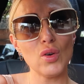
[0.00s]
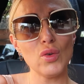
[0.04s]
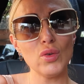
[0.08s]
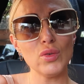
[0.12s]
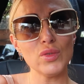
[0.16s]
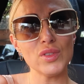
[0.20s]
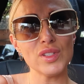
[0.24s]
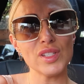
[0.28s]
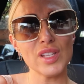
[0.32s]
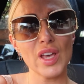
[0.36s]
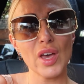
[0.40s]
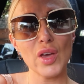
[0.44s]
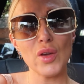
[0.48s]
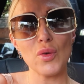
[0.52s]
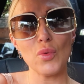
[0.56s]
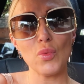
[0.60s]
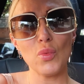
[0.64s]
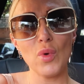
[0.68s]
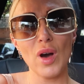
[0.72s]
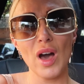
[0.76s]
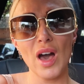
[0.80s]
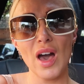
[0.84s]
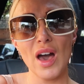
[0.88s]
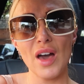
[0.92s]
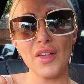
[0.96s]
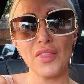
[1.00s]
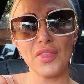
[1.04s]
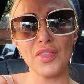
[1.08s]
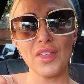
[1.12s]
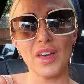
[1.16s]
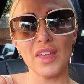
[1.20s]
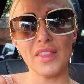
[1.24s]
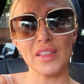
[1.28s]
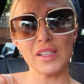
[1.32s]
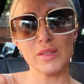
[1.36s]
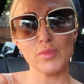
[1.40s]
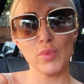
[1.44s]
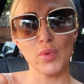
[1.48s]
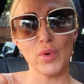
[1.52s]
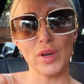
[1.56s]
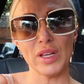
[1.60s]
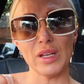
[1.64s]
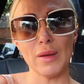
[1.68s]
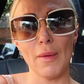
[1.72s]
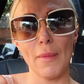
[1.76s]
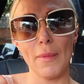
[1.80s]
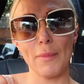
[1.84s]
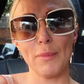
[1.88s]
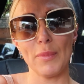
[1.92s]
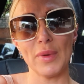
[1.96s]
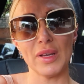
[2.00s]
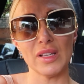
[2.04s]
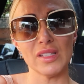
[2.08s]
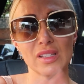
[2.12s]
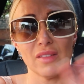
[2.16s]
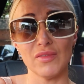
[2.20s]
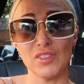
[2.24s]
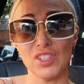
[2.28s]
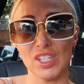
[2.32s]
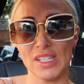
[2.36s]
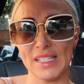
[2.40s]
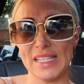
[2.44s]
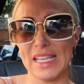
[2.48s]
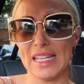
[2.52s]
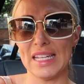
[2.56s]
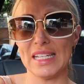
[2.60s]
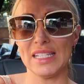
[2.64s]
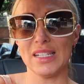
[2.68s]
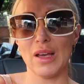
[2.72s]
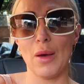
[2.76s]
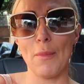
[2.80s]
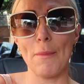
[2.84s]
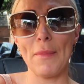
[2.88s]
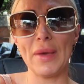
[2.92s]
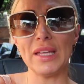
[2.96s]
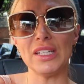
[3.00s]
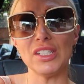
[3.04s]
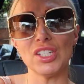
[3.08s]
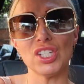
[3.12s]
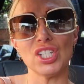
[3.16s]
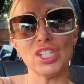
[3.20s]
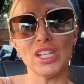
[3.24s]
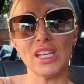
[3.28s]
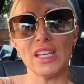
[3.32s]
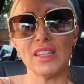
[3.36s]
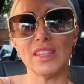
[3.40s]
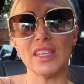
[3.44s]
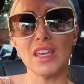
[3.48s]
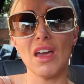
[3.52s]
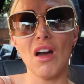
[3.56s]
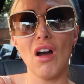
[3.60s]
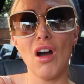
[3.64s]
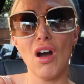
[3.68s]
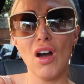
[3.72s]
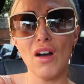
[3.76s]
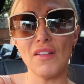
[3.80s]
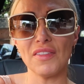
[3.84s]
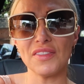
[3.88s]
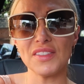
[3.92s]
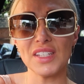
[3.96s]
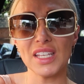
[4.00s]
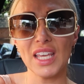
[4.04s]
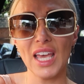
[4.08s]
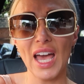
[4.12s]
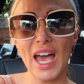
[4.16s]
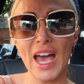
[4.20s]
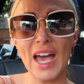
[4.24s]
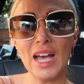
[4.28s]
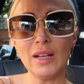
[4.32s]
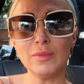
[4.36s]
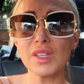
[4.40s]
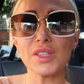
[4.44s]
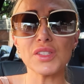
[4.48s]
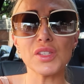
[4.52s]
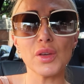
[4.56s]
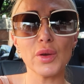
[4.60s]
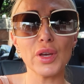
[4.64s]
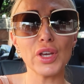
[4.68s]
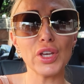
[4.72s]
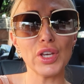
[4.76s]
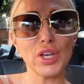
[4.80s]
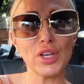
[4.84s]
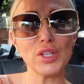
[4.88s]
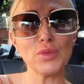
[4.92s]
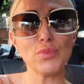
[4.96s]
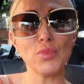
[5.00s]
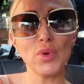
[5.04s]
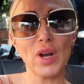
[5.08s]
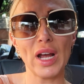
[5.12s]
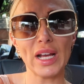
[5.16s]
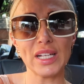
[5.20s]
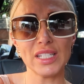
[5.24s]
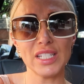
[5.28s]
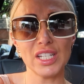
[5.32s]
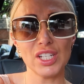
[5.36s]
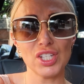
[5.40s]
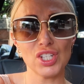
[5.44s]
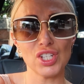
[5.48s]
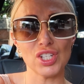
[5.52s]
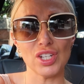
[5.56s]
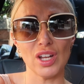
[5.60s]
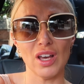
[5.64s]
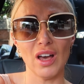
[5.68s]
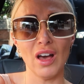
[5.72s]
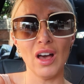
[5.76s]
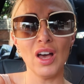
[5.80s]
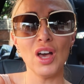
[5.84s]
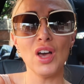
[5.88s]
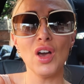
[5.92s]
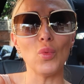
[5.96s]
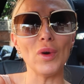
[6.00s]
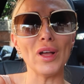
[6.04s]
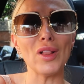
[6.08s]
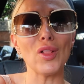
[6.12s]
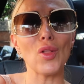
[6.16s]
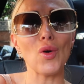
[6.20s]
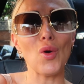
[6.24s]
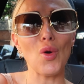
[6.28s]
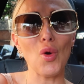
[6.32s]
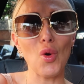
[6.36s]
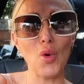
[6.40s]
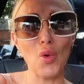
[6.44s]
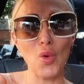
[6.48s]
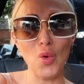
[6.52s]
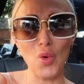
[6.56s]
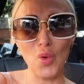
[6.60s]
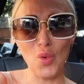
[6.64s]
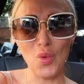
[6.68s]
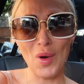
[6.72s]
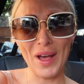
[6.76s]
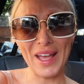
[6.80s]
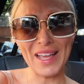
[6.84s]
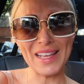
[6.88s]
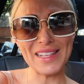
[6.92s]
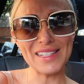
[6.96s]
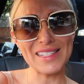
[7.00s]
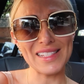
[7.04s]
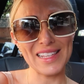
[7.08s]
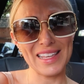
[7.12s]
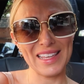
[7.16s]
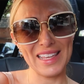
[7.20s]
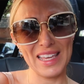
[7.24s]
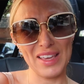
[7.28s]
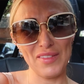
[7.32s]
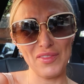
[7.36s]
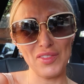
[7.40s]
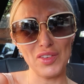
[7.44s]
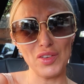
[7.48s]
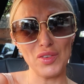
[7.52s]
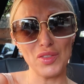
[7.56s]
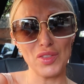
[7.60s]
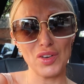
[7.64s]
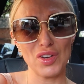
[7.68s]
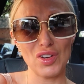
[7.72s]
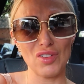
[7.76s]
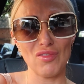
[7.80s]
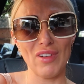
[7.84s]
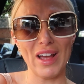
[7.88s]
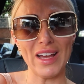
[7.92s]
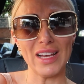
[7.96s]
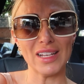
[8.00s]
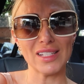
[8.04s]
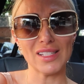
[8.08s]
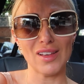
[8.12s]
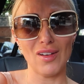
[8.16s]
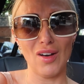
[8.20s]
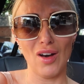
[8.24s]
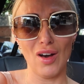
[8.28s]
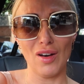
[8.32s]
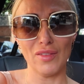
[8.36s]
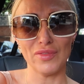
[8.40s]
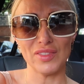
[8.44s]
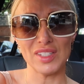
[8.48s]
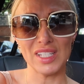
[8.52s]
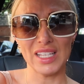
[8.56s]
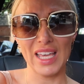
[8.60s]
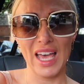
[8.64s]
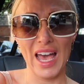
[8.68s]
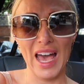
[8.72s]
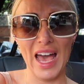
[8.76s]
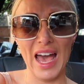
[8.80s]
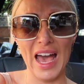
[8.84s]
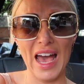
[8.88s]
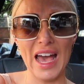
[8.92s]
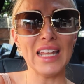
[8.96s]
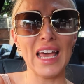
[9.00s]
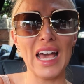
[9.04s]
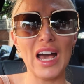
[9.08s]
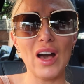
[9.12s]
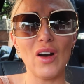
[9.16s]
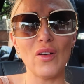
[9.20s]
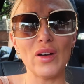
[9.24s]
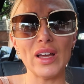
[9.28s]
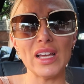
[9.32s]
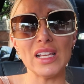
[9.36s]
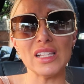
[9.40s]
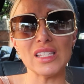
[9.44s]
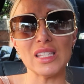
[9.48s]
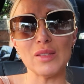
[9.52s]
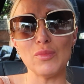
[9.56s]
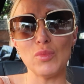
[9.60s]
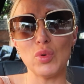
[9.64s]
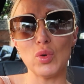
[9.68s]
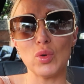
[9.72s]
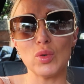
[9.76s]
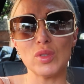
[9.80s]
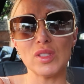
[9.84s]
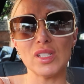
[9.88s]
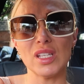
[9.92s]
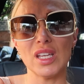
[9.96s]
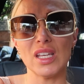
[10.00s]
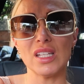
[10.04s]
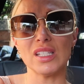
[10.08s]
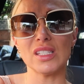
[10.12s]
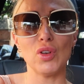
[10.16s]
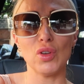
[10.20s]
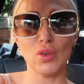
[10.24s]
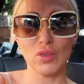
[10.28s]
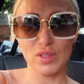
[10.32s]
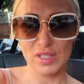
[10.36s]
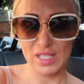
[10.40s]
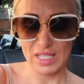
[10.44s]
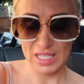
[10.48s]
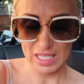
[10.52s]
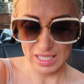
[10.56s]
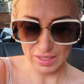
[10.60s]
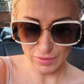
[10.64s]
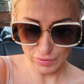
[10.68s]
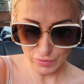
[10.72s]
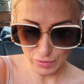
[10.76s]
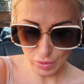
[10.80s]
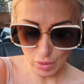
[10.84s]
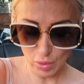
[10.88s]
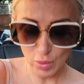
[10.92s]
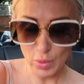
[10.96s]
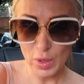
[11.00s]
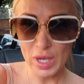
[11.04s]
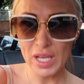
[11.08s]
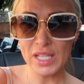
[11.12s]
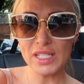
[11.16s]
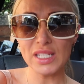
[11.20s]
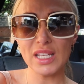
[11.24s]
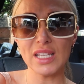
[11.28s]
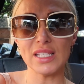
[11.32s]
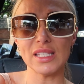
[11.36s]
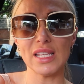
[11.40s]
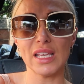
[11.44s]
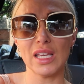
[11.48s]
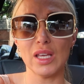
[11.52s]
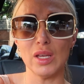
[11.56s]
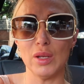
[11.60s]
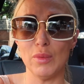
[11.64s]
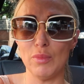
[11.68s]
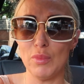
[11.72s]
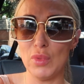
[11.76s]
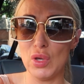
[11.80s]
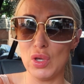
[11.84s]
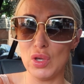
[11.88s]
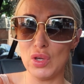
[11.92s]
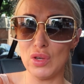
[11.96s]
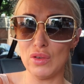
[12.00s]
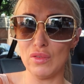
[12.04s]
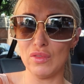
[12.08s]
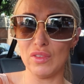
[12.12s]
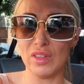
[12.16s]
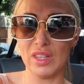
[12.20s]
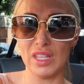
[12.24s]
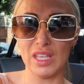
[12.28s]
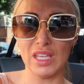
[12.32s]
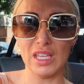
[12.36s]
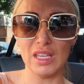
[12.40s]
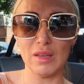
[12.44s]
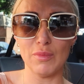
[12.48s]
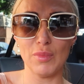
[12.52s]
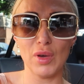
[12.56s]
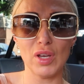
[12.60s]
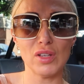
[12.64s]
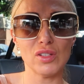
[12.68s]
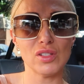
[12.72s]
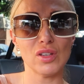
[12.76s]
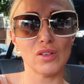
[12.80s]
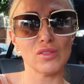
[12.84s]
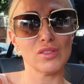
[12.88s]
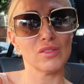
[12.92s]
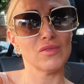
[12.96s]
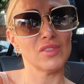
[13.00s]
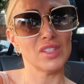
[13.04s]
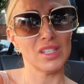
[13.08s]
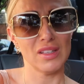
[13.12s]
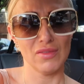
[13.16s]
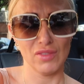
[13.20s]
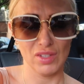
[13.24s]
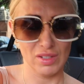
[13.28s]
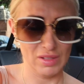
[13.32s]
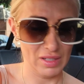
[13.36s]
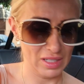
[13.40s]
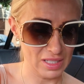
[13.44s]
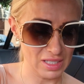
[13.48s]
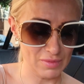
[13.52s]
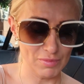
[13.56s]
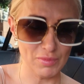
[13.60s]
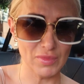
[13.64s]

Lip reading: also worth at this point, because I've just had it done, mentioning the aftercare. So a good practitioner will always give you the correct aftercare. Now, it's important not to lean forward because it can move the Botox. Obviously, if you need to